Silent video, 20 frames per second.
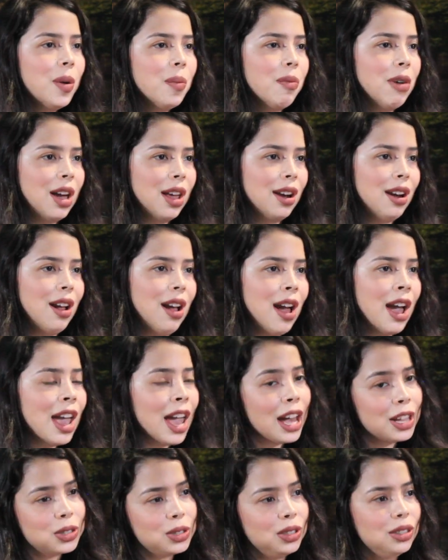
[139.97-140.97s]
but I
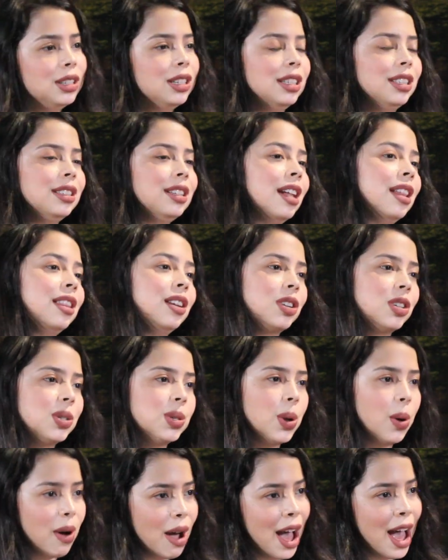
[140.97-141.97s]
had to learn that there's
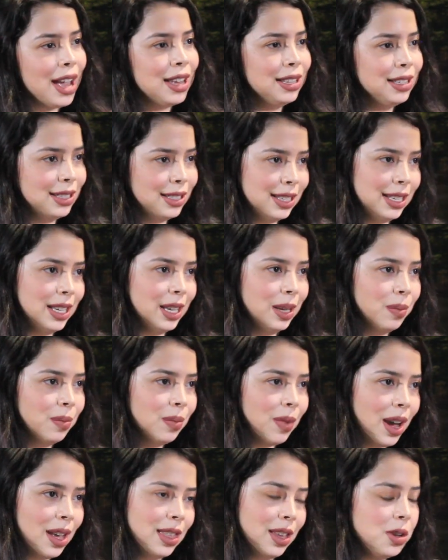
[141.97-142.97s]
no I in team
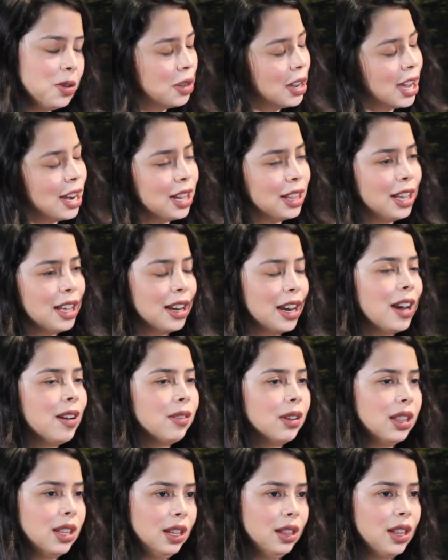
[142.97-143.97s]
and that you cannot get
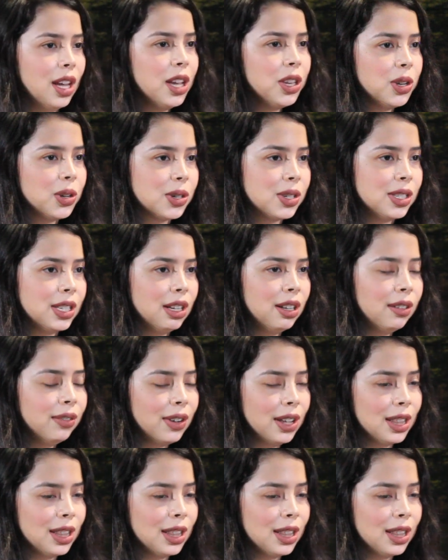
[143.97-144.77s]
everything done yourself.